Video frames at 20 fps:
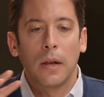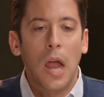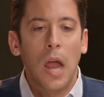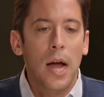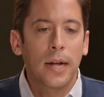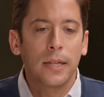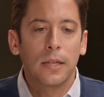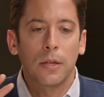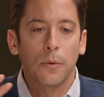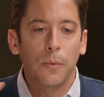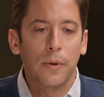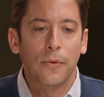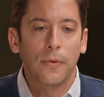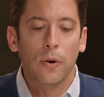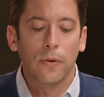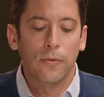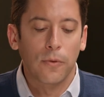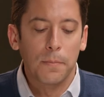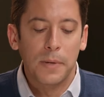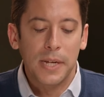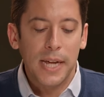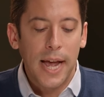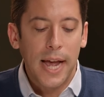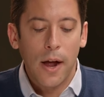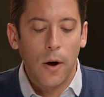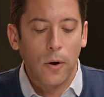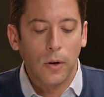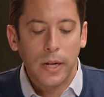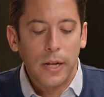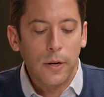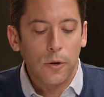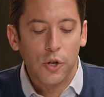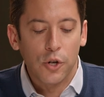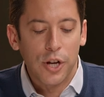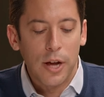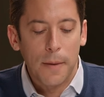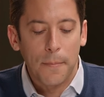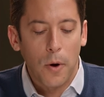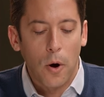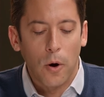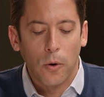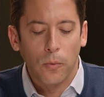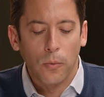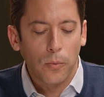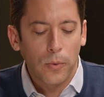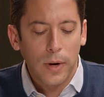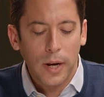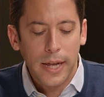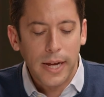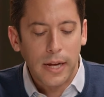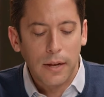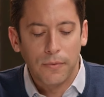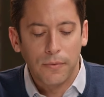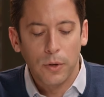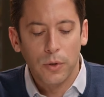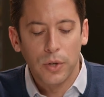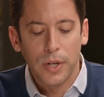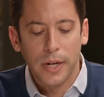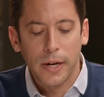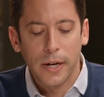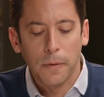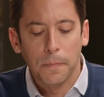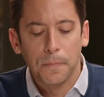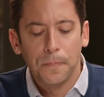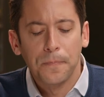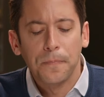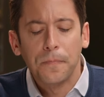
lines that we've heard from DAR leadership are really confusing here.